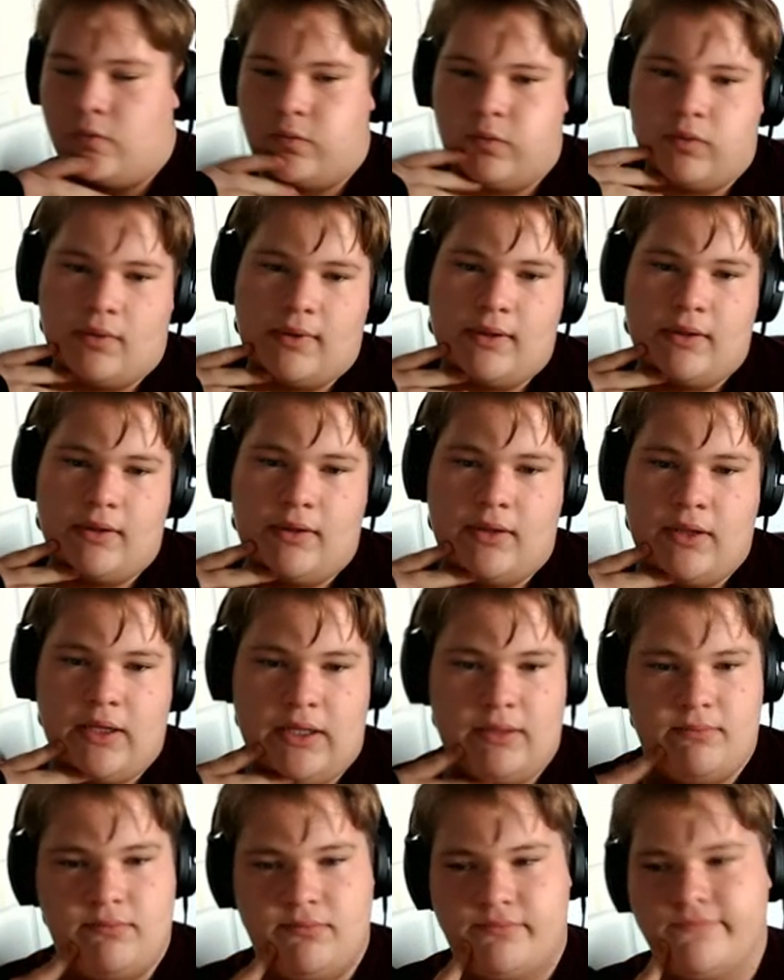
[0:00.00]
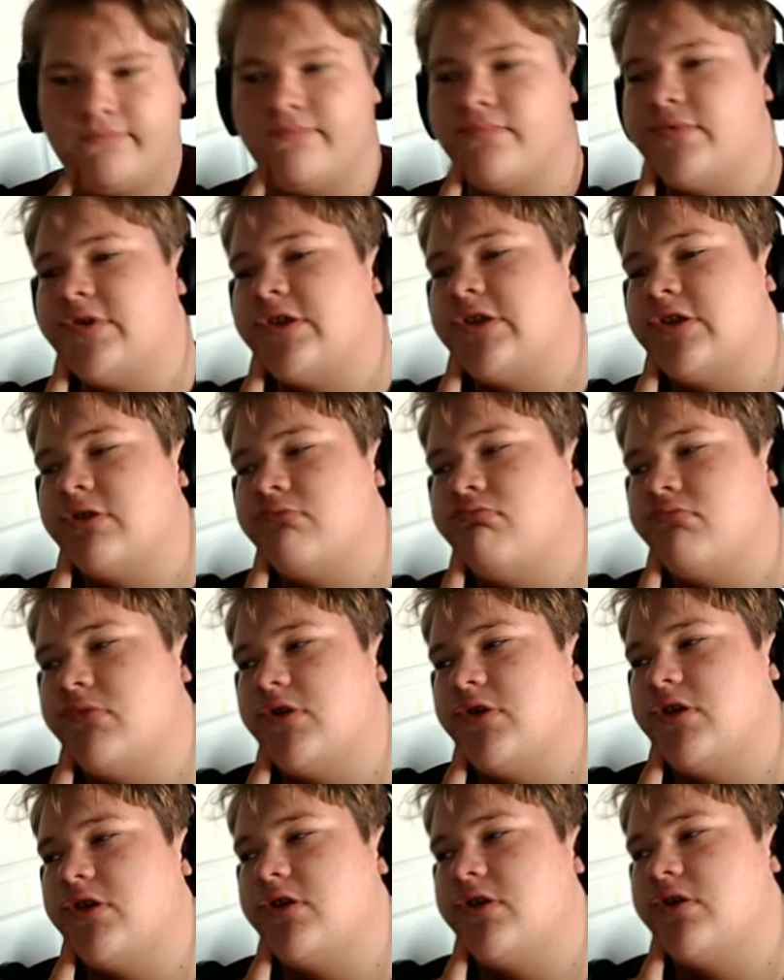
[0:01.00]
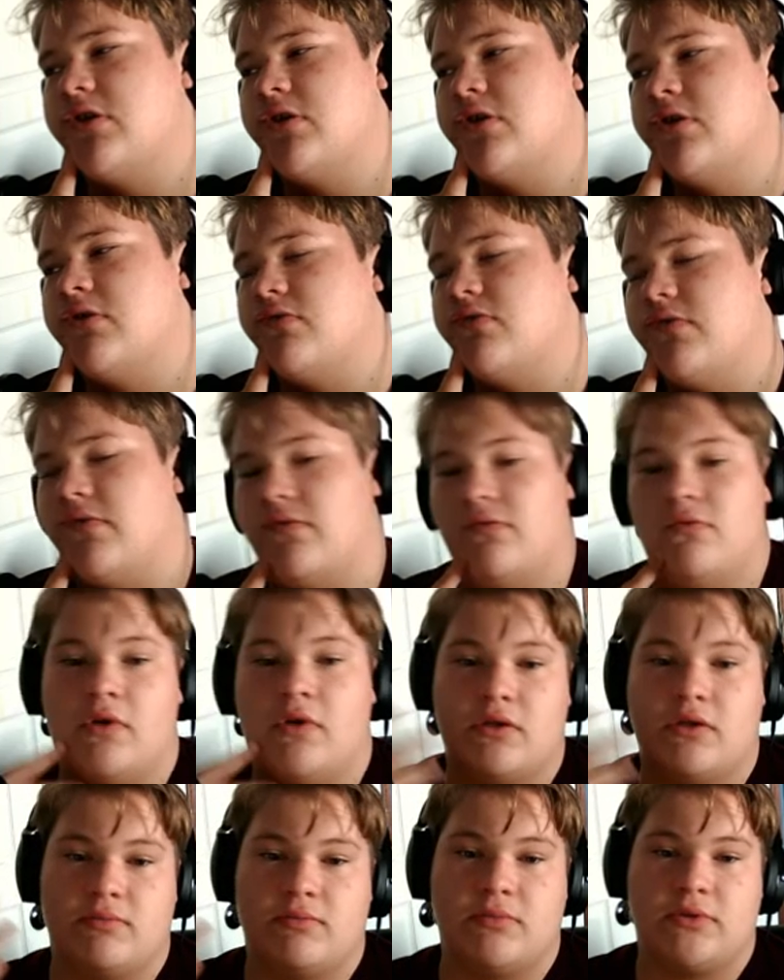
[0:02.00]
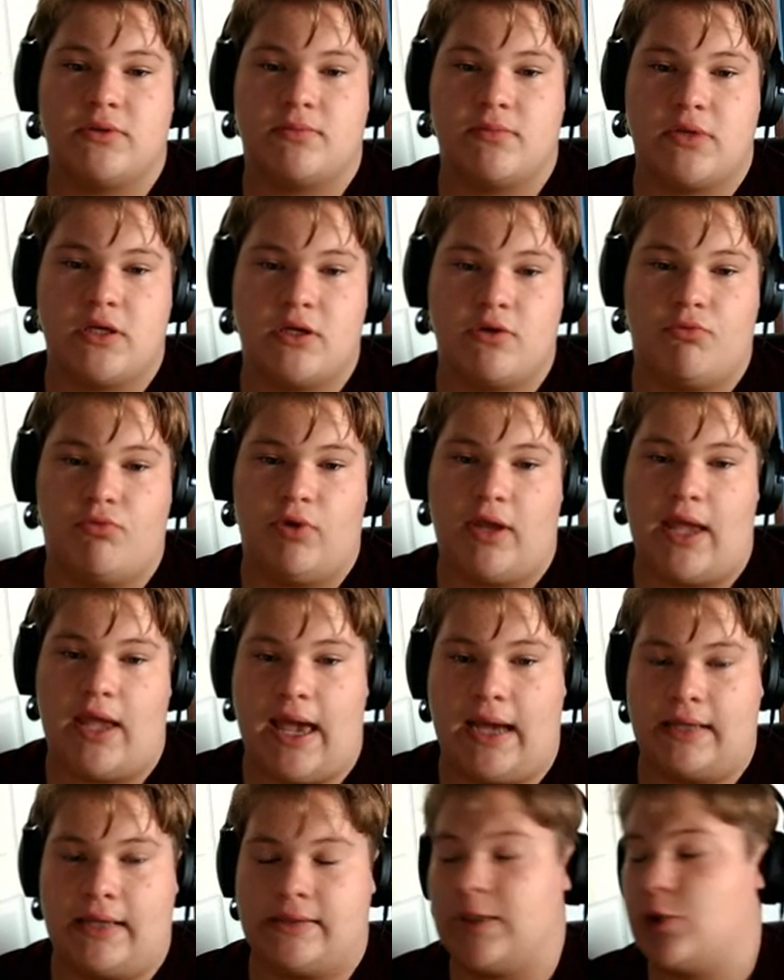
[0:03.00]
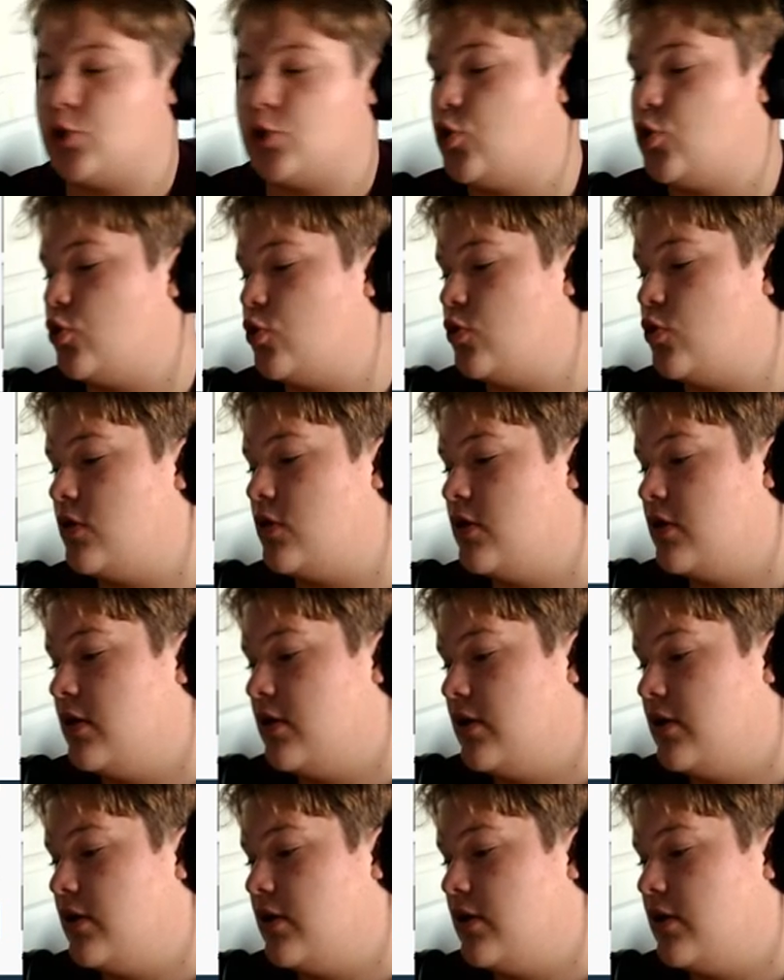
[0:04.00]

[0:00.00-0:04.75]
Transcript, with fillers: Welcome to me. Welcome to me reacting to